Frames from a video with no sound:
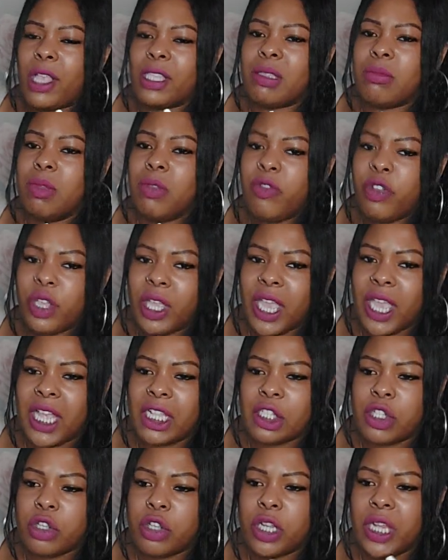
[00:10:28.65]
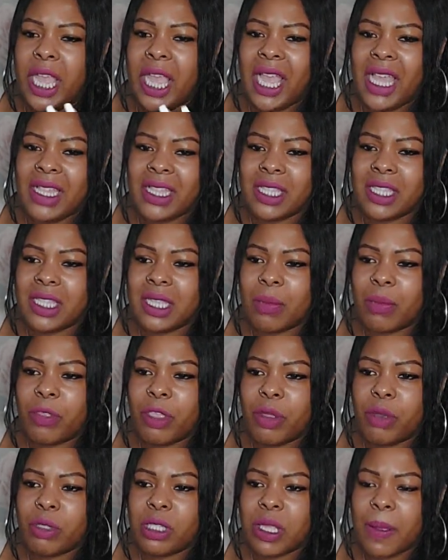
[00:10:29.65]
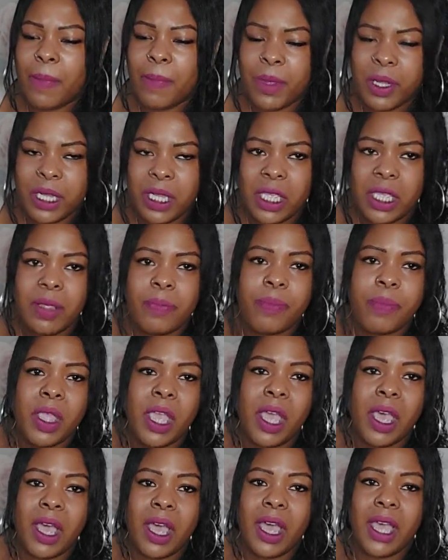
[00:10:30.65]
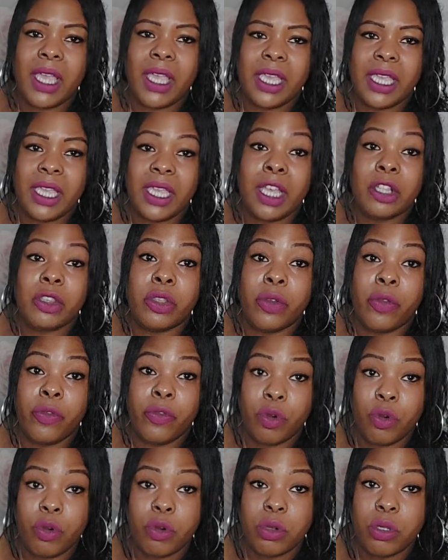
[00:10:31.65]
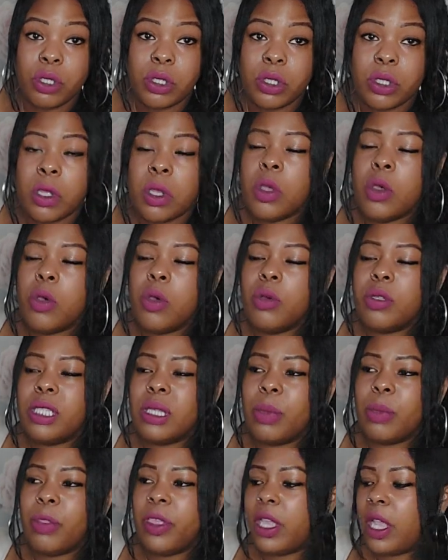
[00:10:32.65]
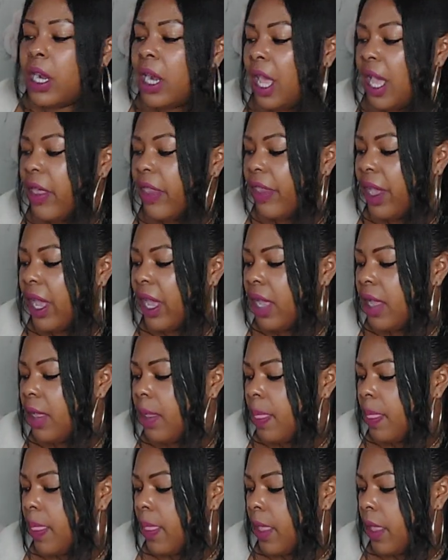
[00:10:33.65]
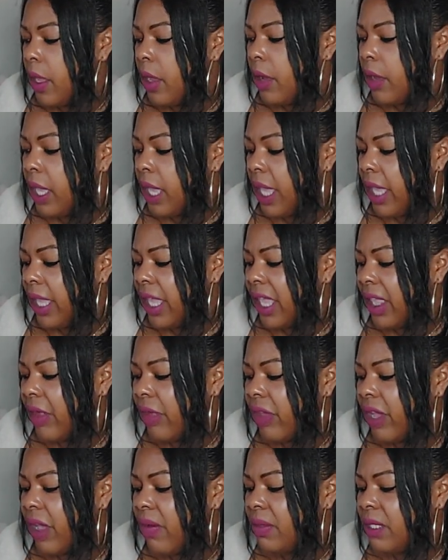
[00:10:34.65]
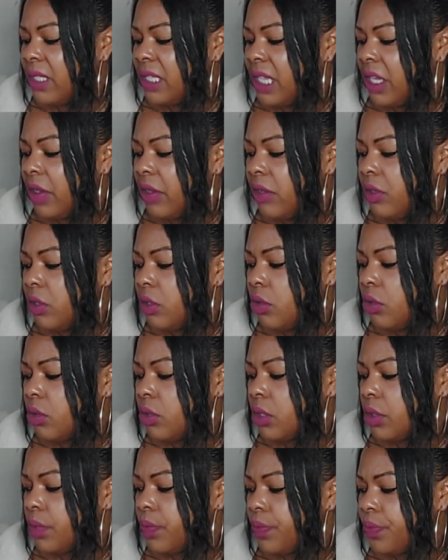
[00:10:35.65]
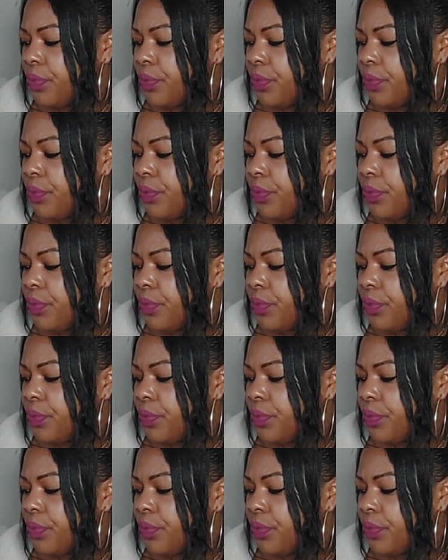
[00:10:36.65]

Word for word: Some of you guys, you could have ended something with somebody, i.e. a divorce or something like that. Okay, King of Cups, Ten of Swords.